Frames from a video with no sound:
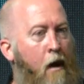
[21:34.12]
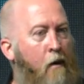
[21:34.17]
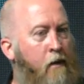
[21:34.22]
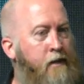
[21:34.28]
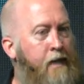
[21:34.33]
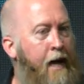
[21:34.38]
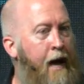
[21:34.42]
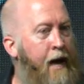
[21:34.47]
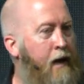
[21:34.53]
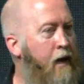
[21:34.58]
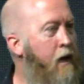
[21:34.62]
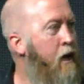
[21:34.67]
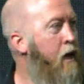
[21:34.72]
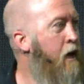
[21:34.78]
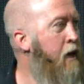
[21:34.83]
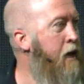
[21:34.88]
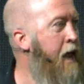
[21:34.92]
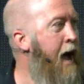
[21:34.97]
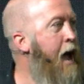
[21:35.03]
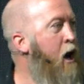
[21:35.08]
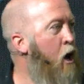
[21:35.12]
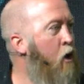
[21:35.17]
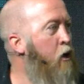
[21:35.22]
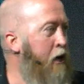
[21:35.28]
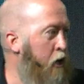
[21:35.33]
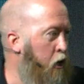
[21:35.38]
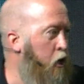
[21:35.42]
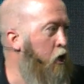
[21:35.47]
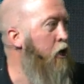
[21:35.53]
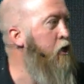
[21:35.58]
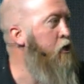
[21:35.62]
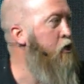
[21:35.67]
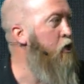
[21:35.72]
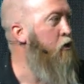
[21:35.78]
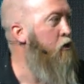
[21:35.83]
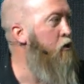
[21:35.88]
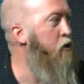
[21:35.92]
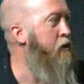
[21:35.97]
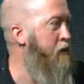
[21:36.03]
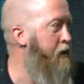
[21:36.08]
It was like, not only
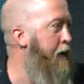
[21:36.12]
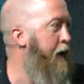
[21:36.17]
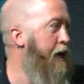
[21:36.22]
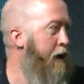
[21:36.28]
could you do